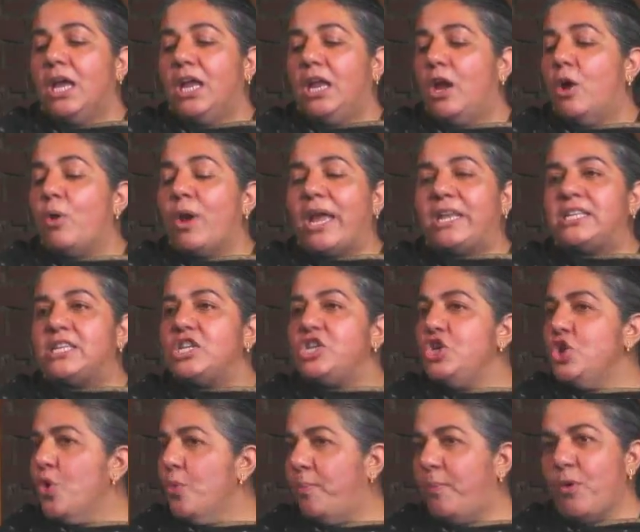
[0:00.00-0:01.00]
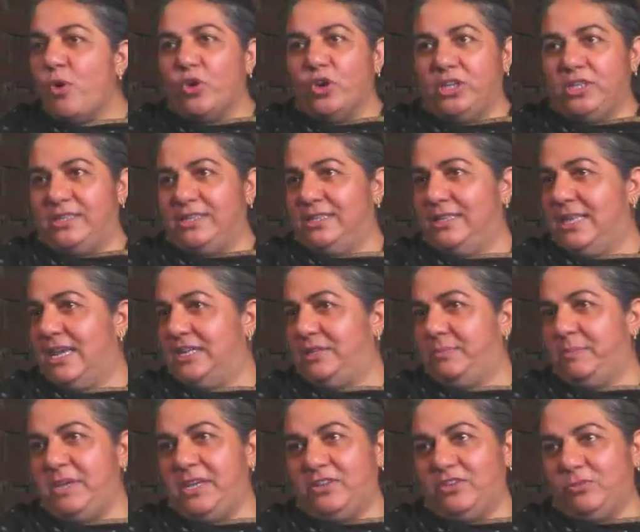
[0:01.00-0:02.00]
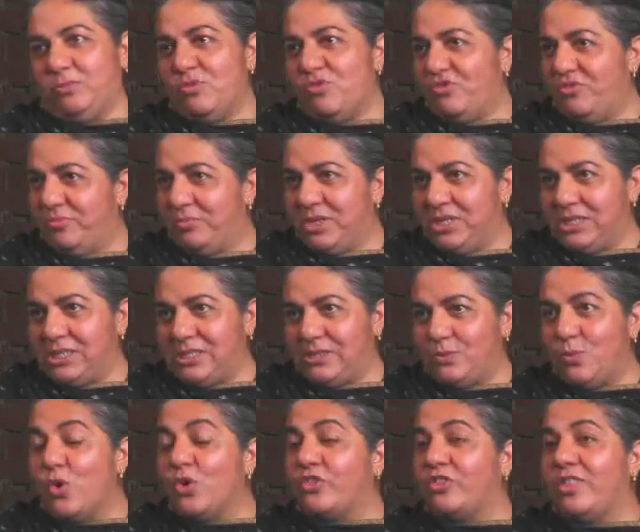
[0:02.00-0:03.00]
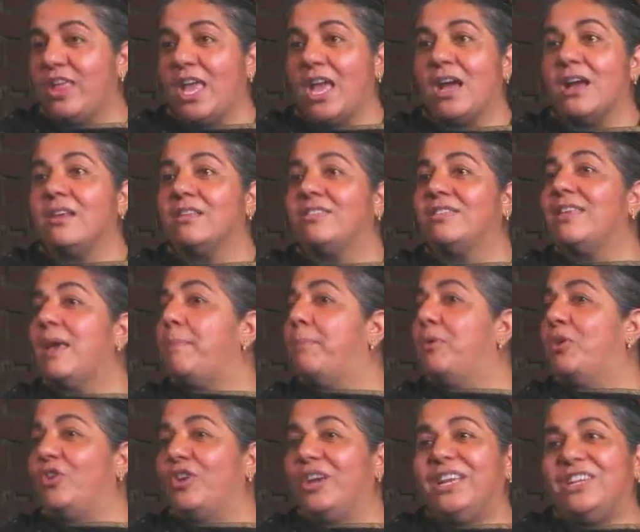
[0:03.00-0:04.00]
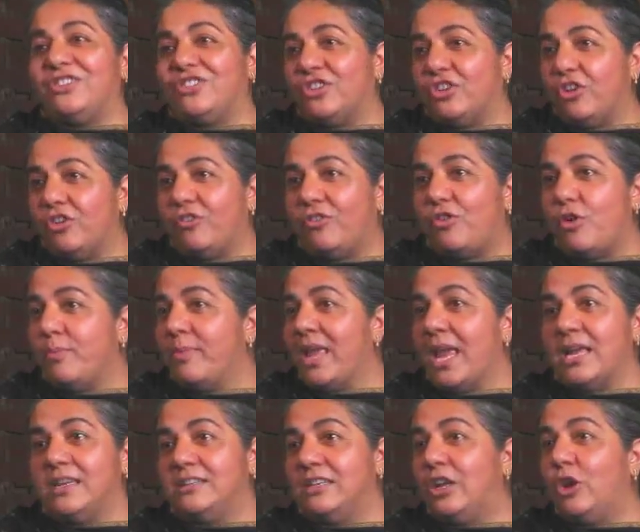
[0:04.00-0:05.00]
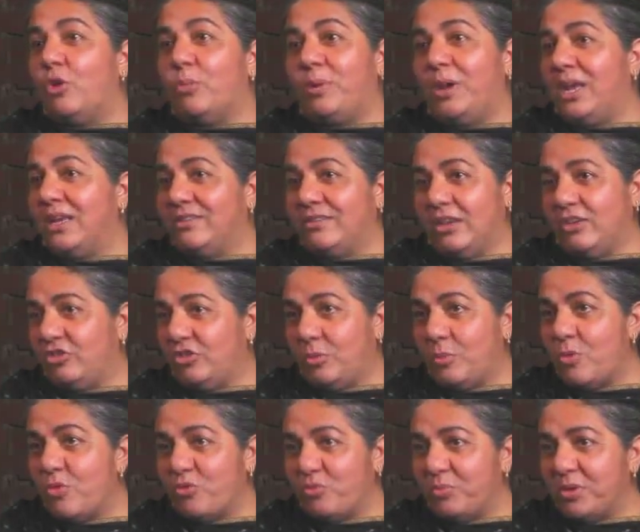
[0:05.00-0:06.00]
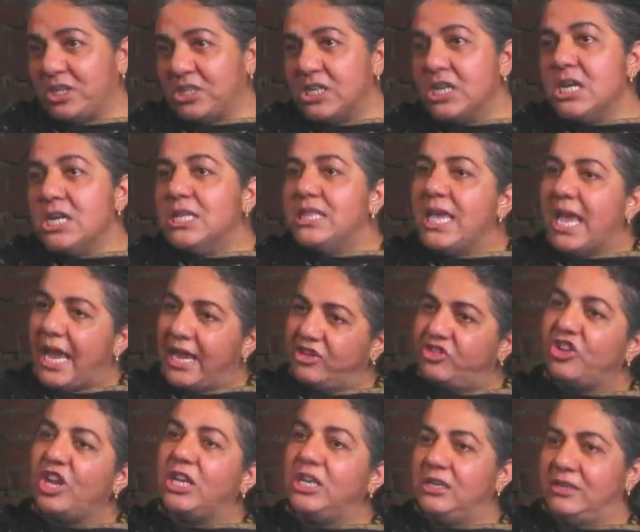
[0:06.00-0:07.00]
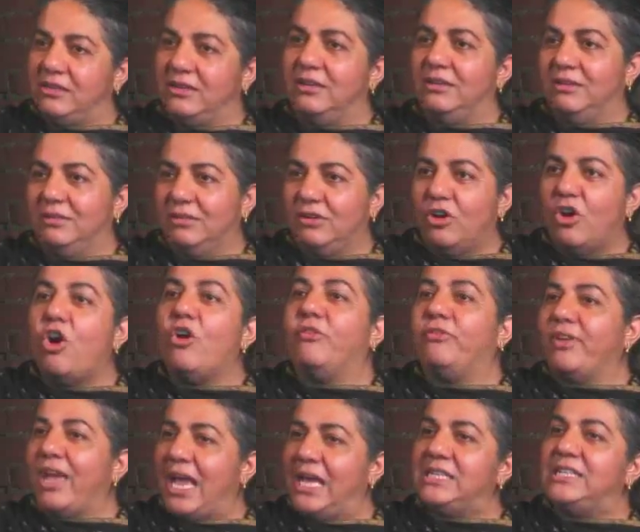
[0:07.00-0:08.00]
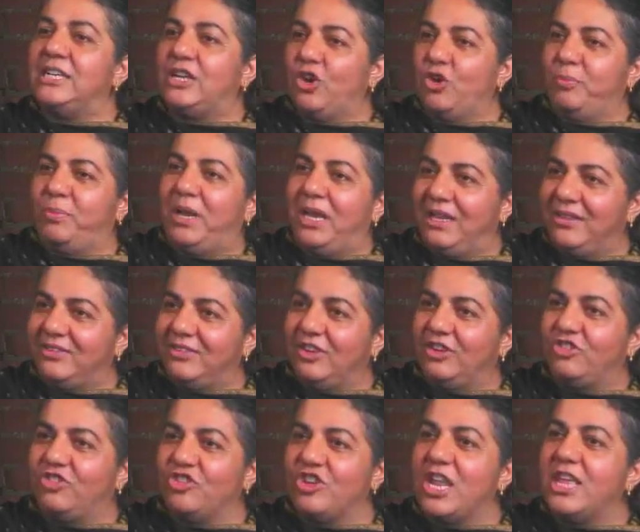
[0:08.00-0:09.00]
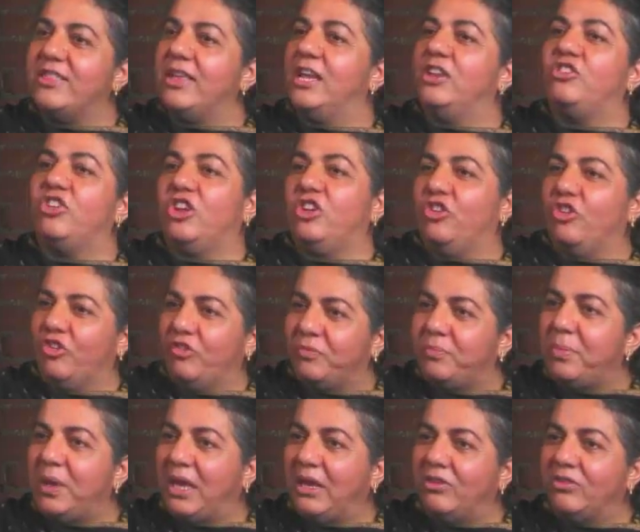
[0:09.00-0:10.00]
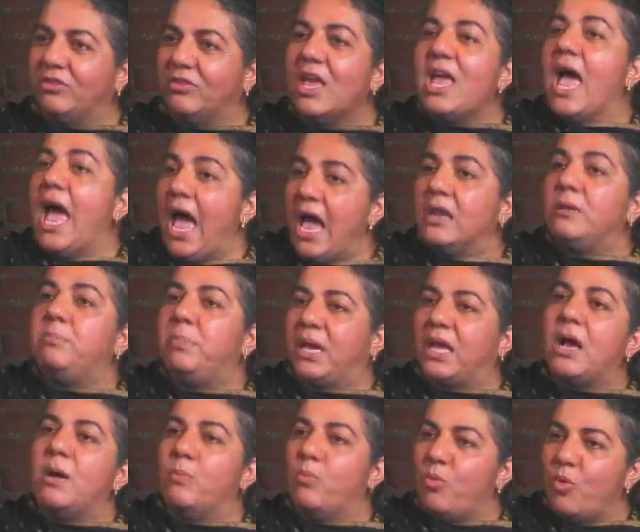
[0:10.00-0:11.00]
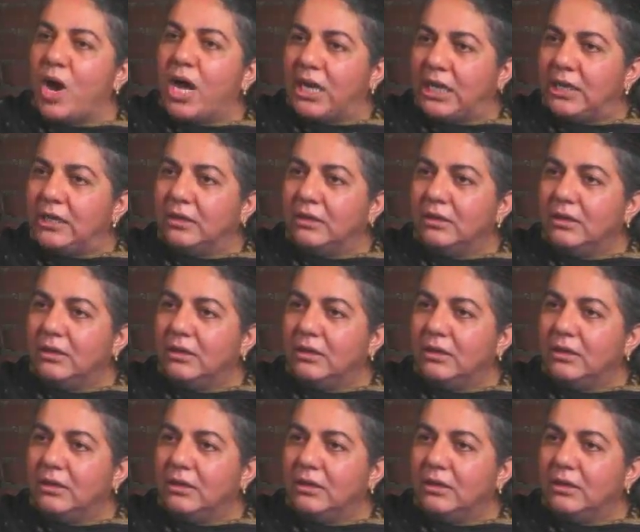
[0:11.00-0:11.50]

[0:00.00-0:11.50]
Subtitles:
Now, at no point in that peace movement was there a separation from the anti-globalization movement. The agenda of anti-globalization and the agenda of peace had become one.